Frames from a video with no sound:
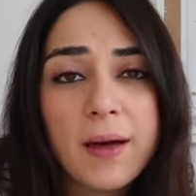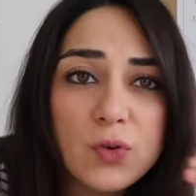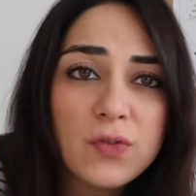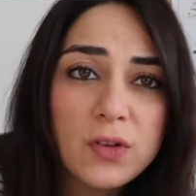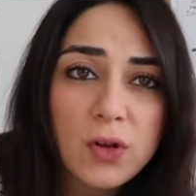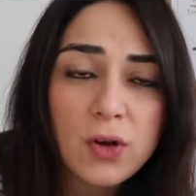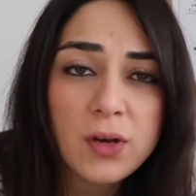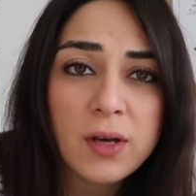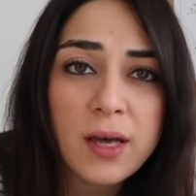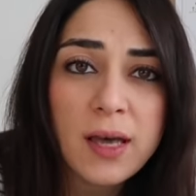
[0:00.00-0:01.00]
move
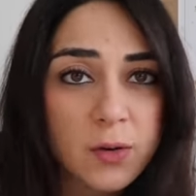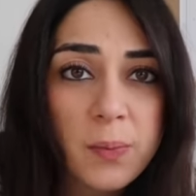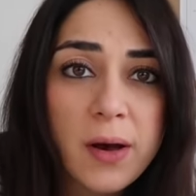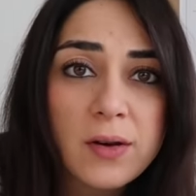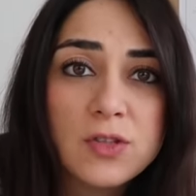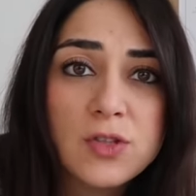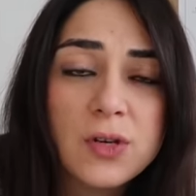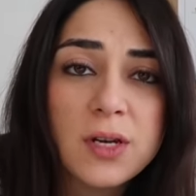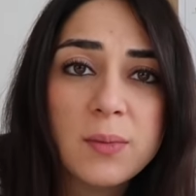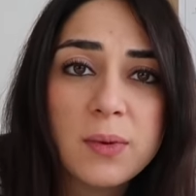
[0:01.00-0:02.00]
along their buyer's
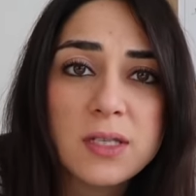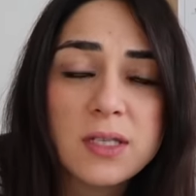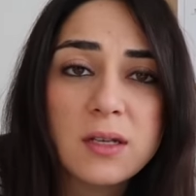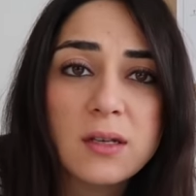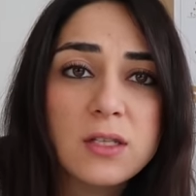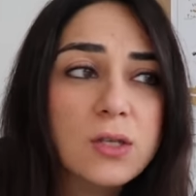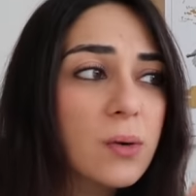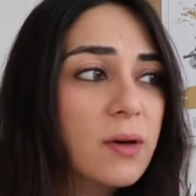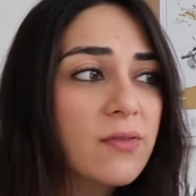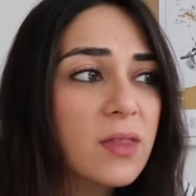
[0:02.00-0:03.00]
journey basically.
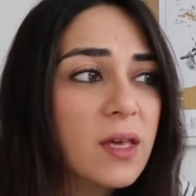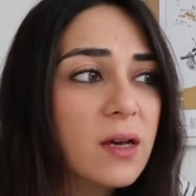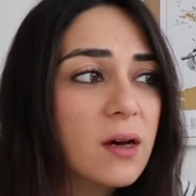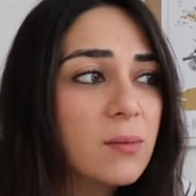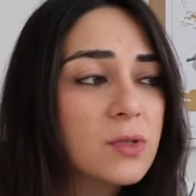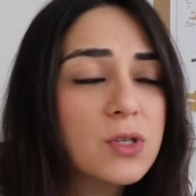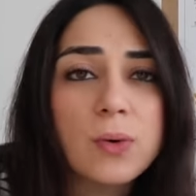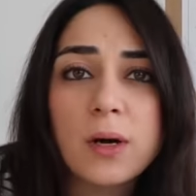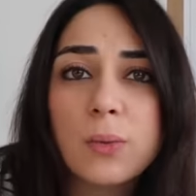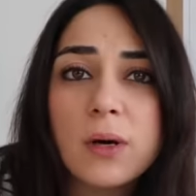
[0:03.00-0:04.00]
So if they come
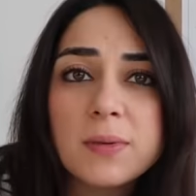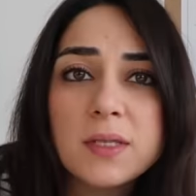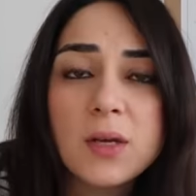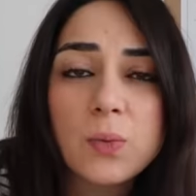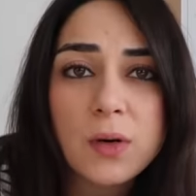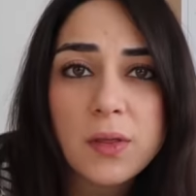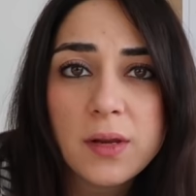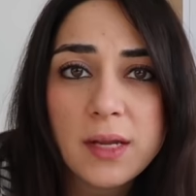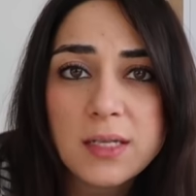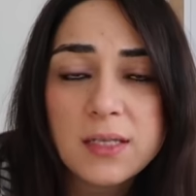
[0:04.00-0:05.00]
to our website, what are
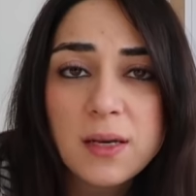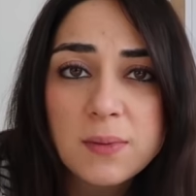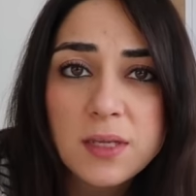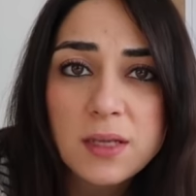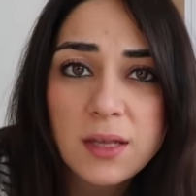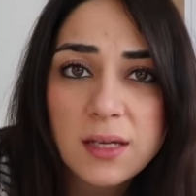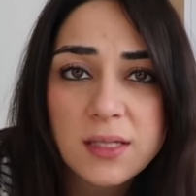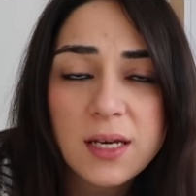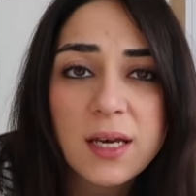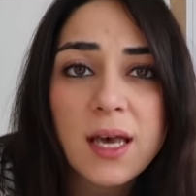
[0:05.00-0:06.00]
the next steps that they
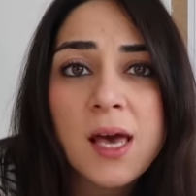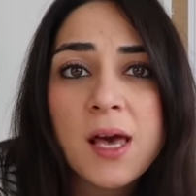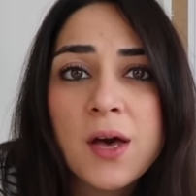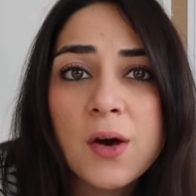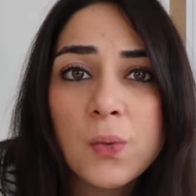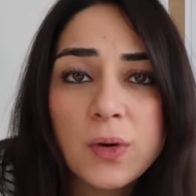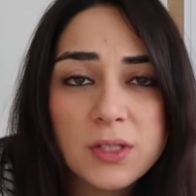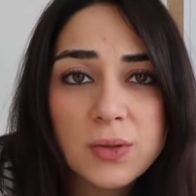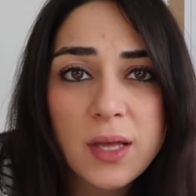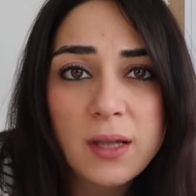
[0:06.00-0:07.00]
take?
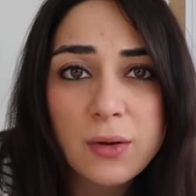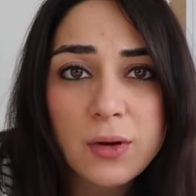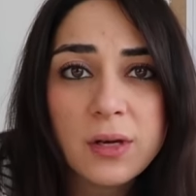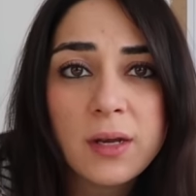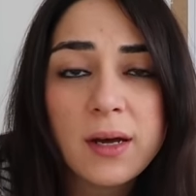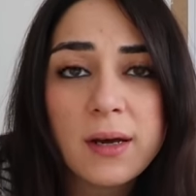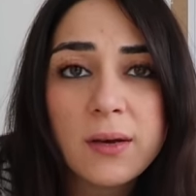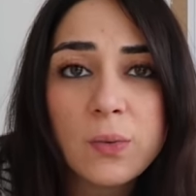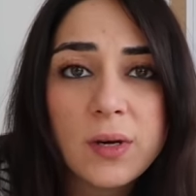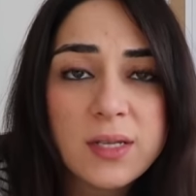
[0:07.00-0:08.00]
what do they learn,
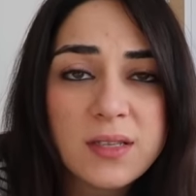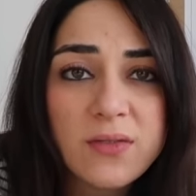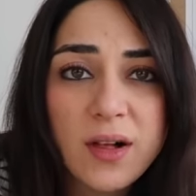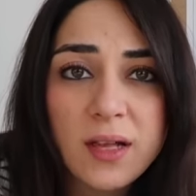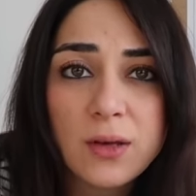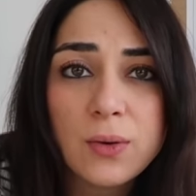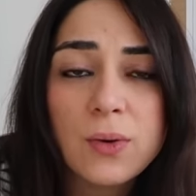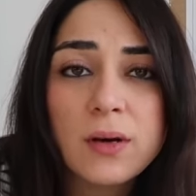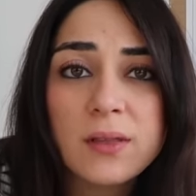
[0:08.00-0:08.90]
uh, what is the value